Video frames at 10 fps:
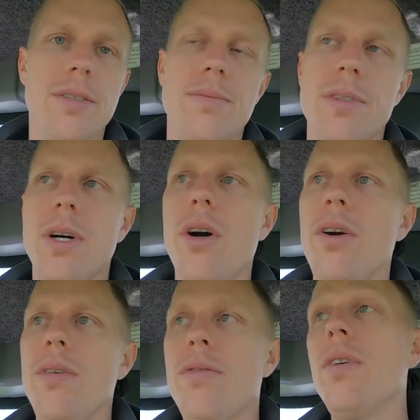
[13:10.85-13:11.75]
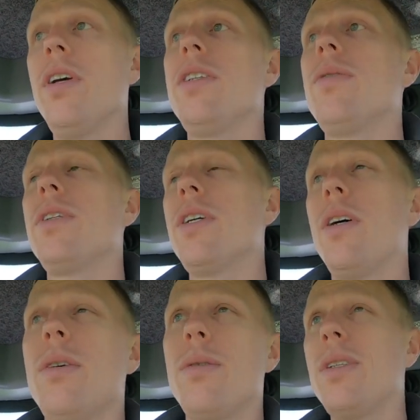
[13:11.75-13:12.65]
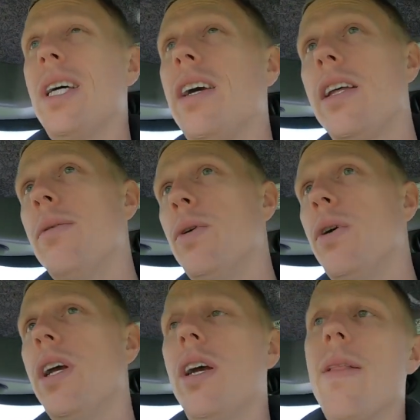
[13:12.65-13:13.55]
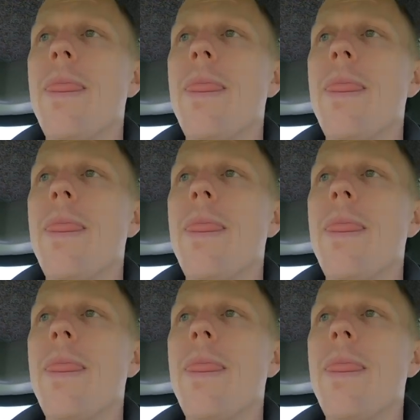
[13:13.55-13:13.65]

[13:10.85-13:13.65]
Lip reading: some drone footage, which I'll take in the morning.